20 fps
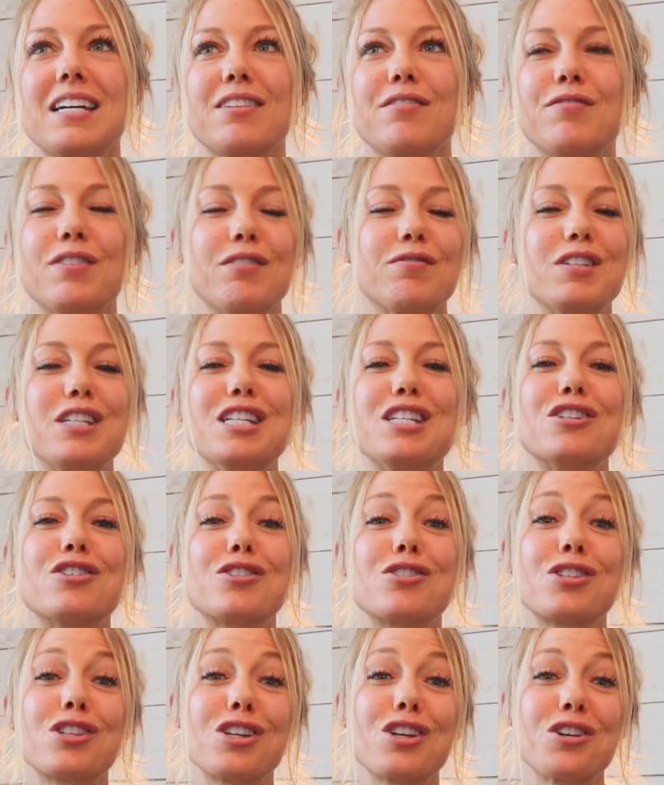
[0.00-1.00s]
15
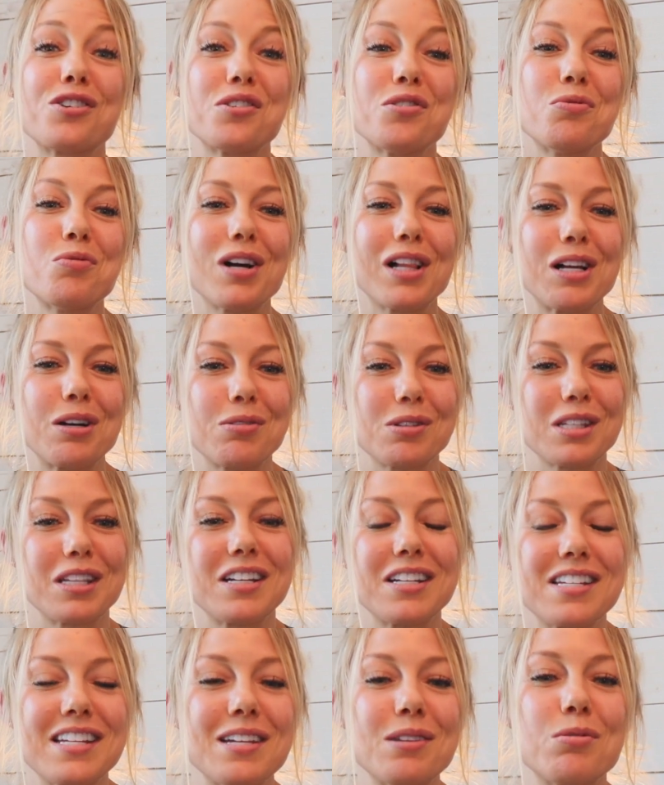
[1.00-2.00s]
years ago, while I was
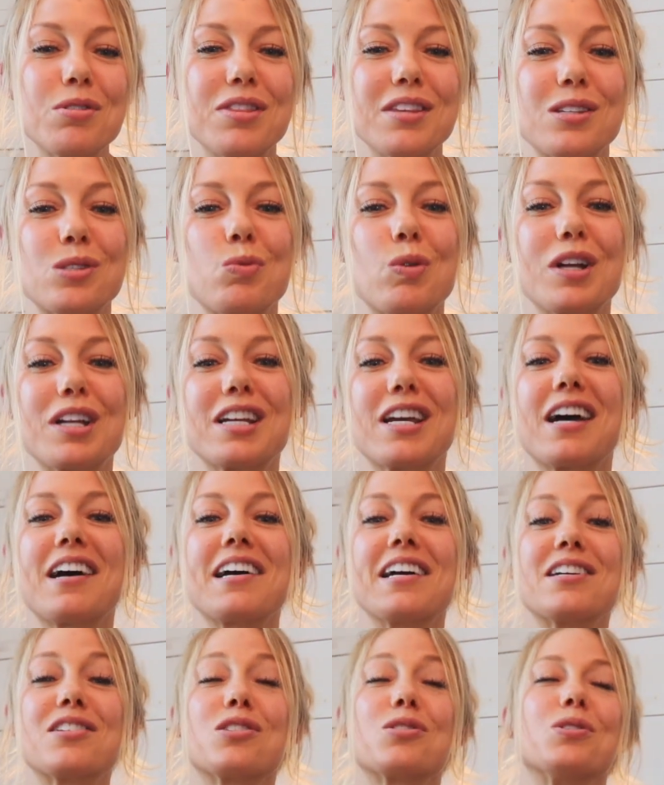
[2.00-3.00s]
on a date with this one
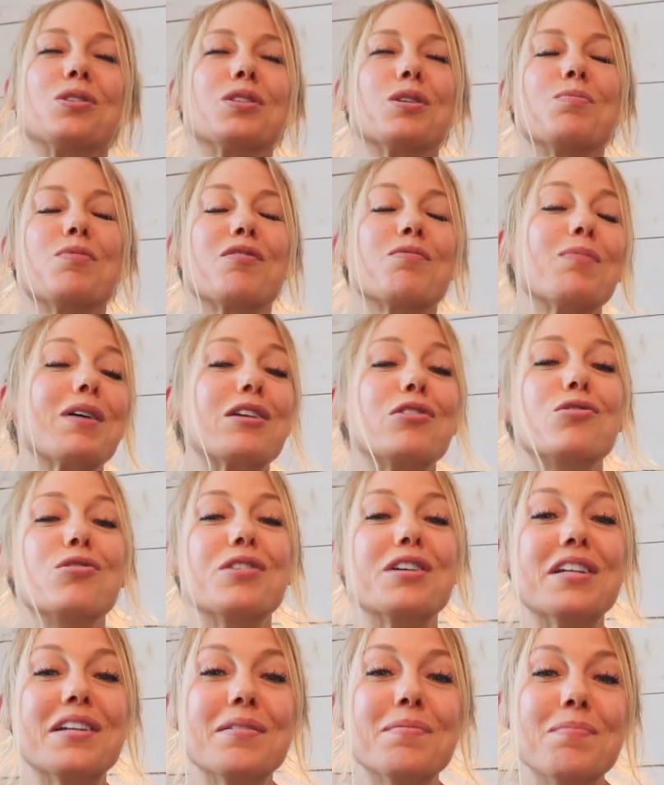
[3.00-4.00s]
guy, I told him of my
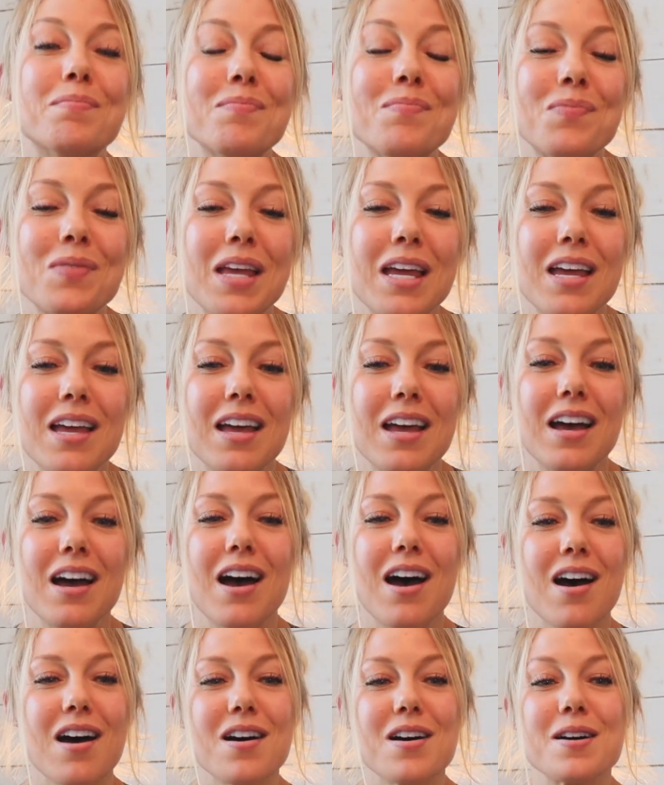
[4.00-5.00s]
dream
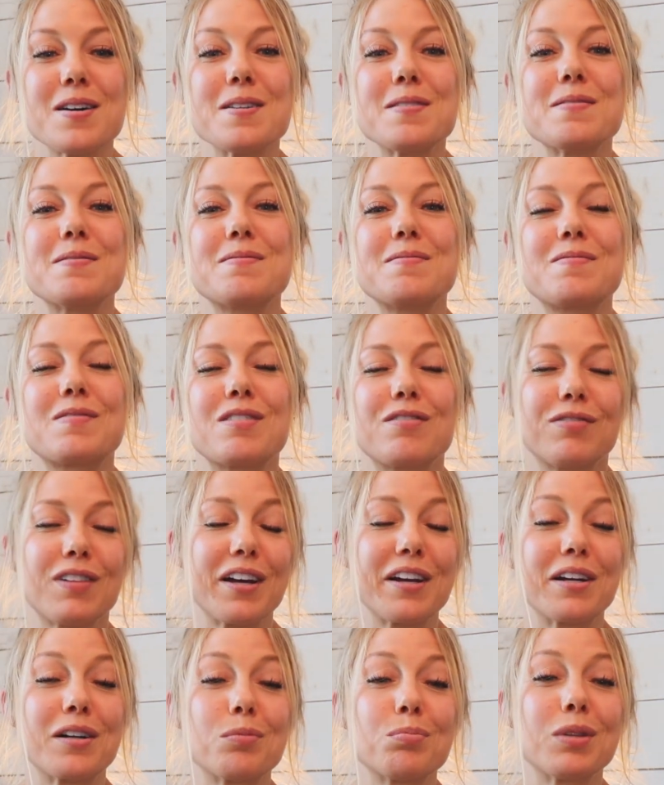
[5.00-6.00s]
to
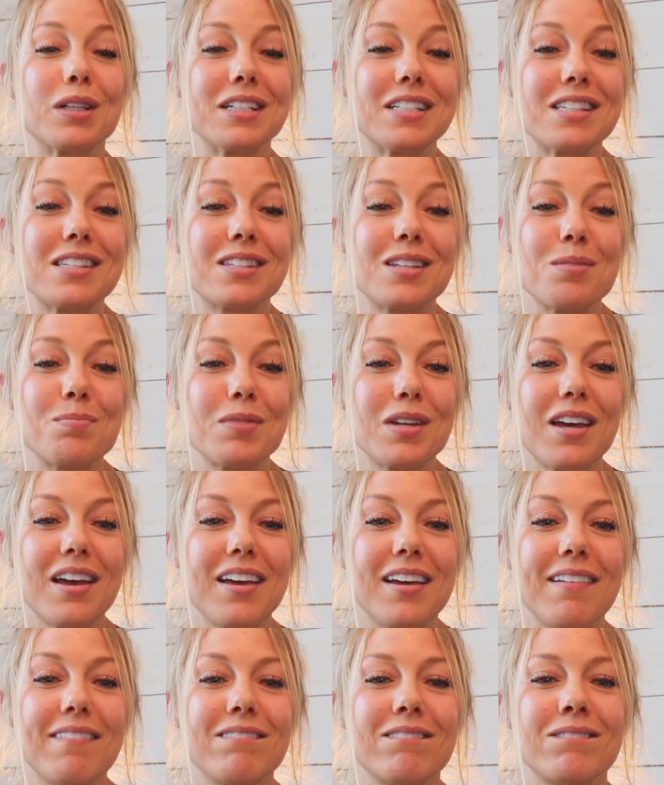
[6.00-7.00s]
fly airplanes
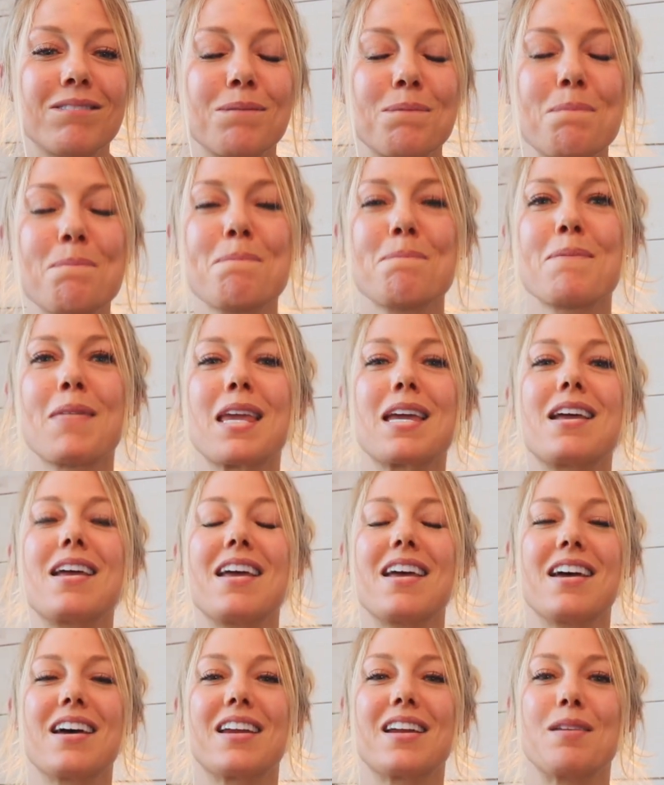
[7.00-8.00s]
someday.
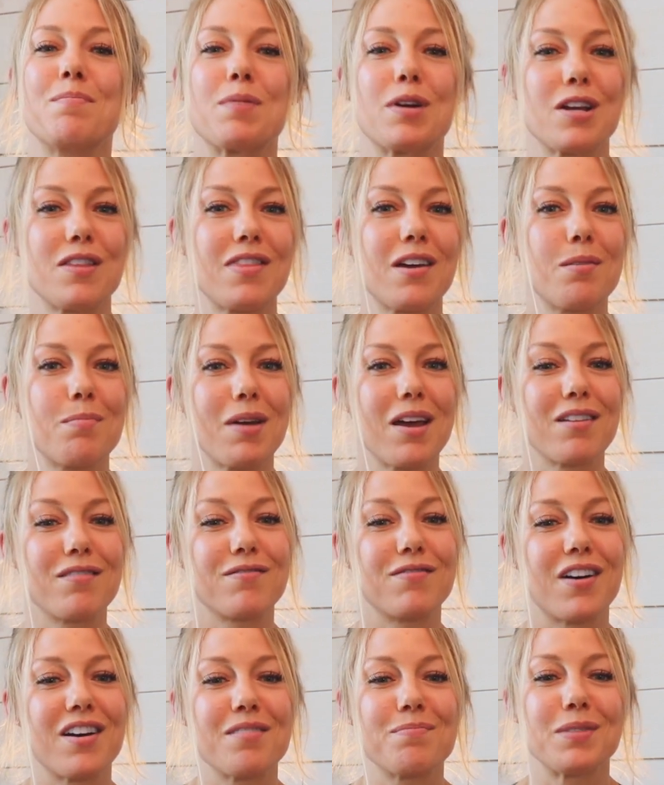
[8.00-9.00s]
And I married that man
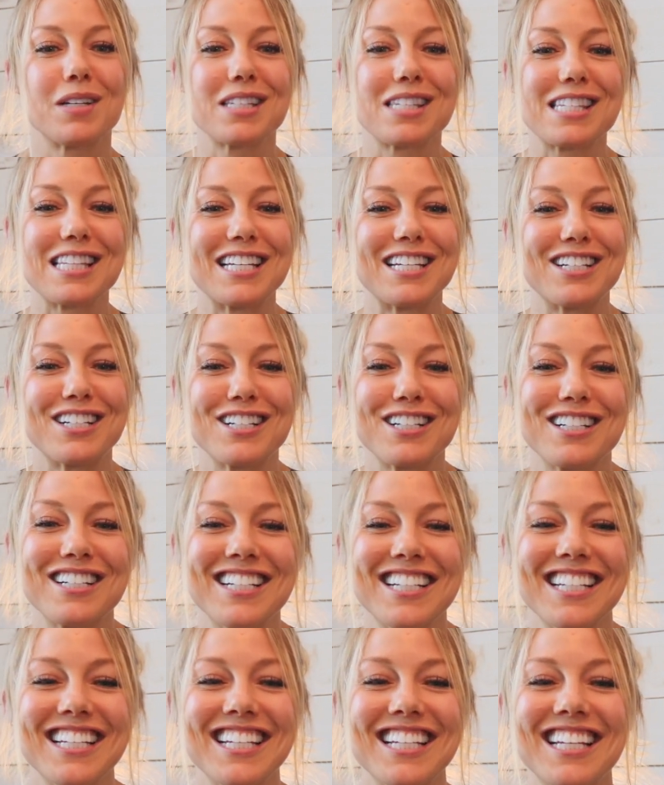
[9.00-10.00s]
5 months later.
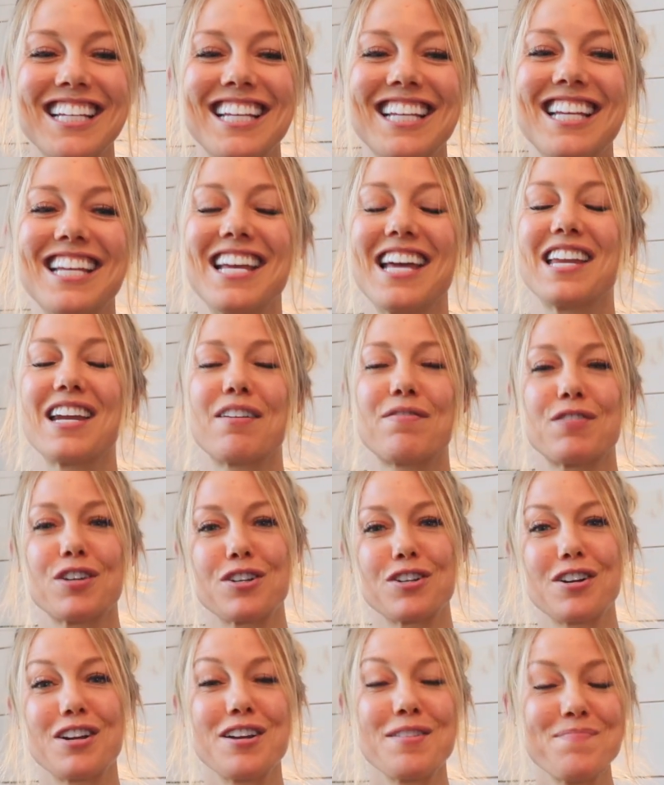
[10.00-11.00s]
And
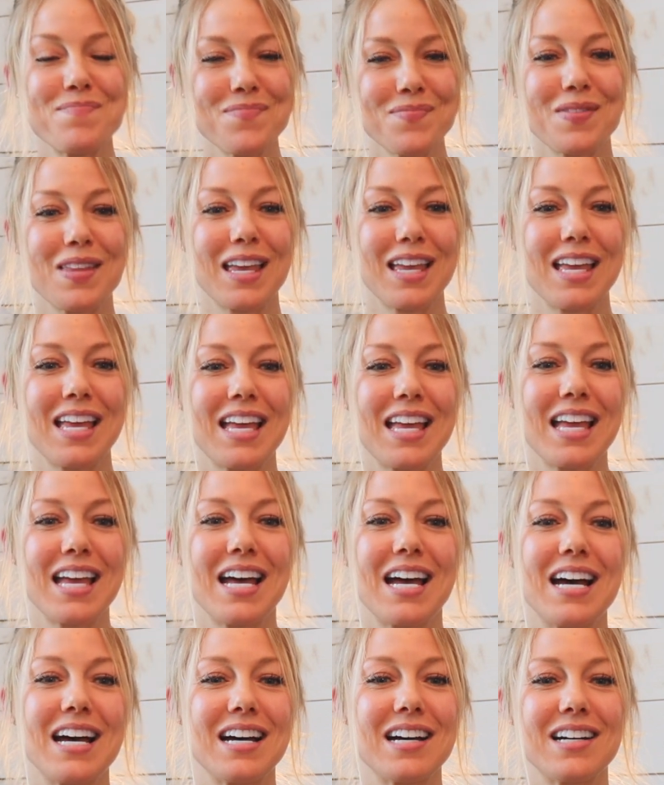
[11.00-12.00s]
after
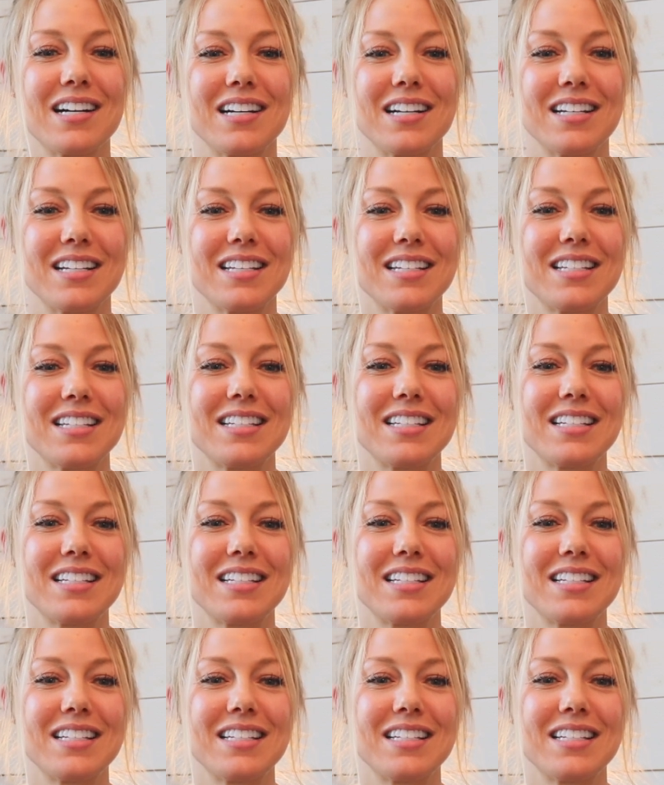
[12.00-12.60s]
a